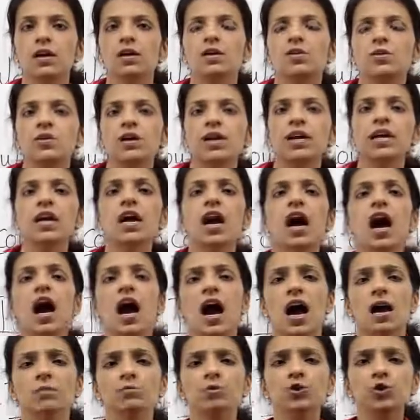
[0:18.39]
Okay,
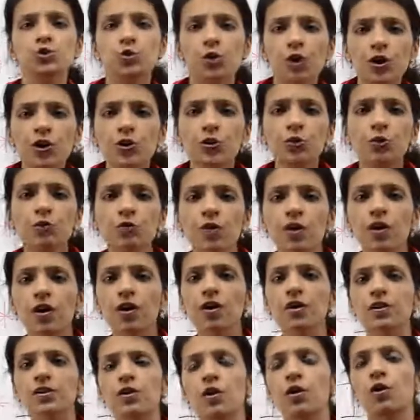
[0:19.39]
I'm sure you've
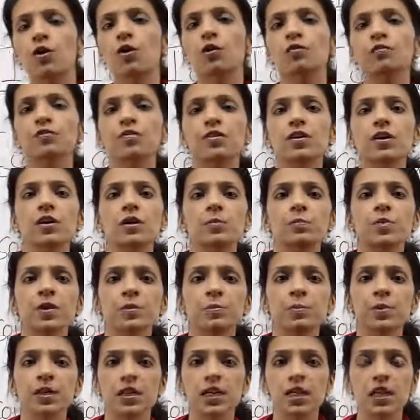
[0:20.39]
heard of
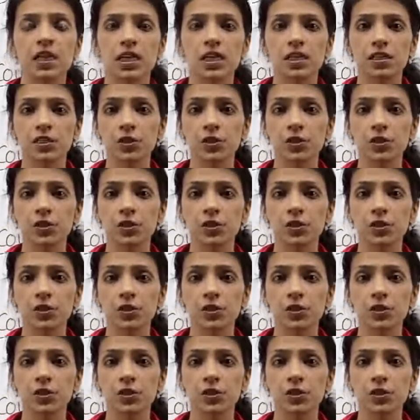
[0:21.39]
people,